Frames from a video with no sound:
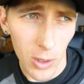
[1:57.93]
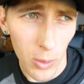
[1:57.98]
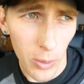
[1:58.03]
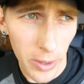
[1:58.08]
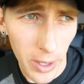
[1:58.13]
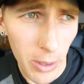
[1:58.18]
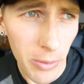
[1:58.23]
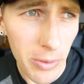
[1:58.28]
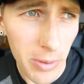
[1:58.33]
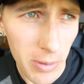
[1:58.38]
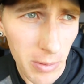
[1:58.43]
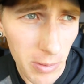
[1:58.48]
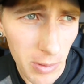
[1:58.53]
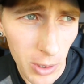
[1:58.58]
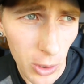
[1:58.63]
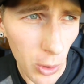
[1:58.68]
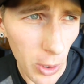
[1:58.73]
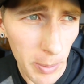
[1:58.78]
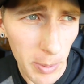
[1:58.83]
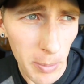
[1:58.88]
without
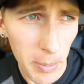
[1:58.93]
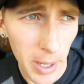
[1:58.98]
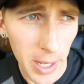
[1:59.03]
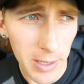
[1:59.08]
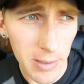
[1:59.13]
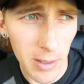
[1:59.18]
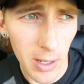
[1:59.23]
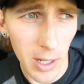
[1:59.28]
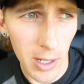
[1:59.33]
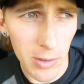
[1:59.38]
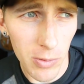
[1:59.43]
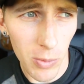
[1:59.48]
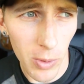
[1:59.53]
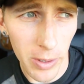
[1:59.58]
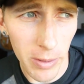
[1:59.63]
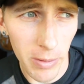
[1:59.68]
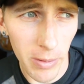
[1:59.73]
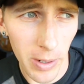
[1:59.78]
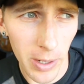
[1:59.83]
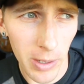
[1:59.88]
the creepy mascots
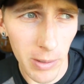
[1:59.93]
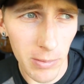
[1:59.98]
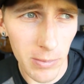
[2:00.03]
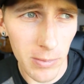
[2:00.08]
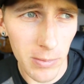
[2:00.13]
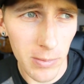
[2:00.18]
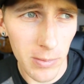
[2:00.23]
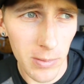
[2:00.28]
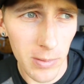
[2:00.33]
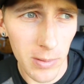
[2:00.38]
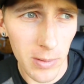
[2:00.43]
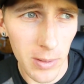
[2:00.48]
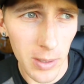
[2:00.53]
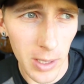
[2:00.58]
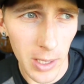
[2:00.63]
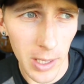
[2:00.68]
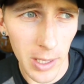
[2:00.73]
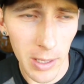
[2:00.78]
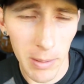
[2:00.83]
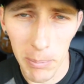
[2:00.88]
running around
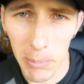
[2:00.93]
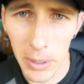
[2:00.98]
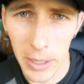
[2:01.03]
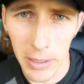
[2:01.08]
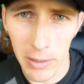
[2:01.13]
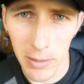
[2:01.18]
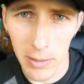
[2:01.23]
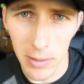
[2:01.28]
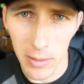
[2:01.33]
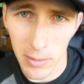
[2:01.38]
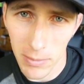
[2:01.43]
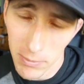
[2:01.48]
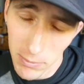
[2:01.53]
and bees.